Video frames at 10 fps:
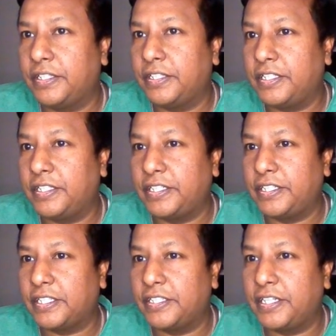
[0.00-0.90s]
is a
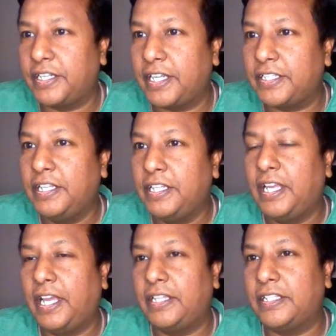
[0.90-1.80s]
JSON syntax,
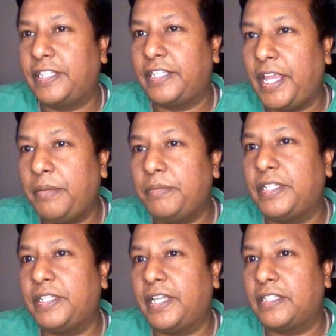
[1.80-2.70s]
and the same
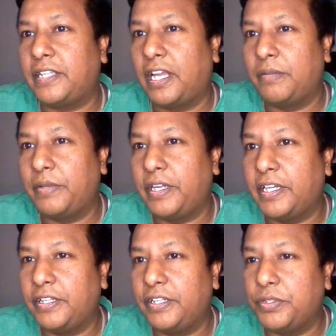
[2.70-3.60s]
syntax can be
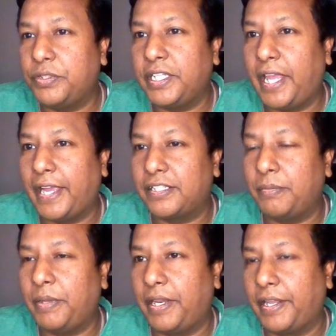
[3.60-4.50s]
written using
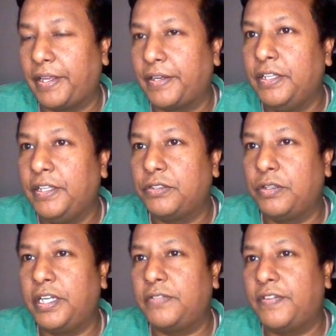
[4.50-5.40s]
XML here.
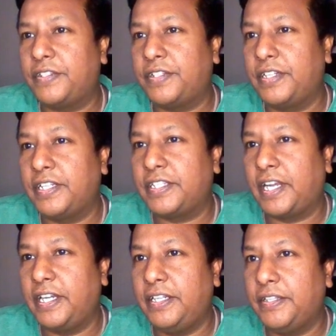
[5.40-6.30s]
So let's first
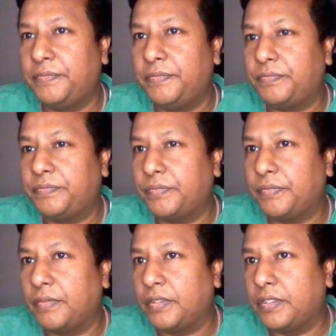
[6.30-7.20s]
understand
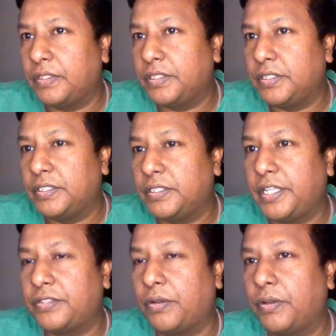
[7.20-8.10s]

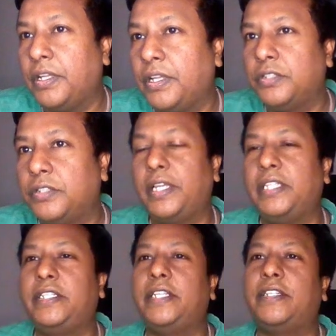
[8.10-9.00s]
JSON. So
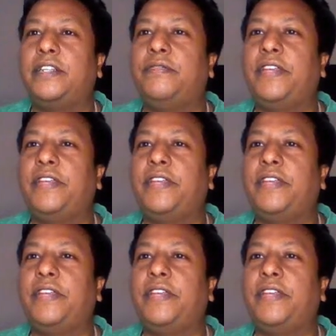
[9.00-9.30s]
in JSON we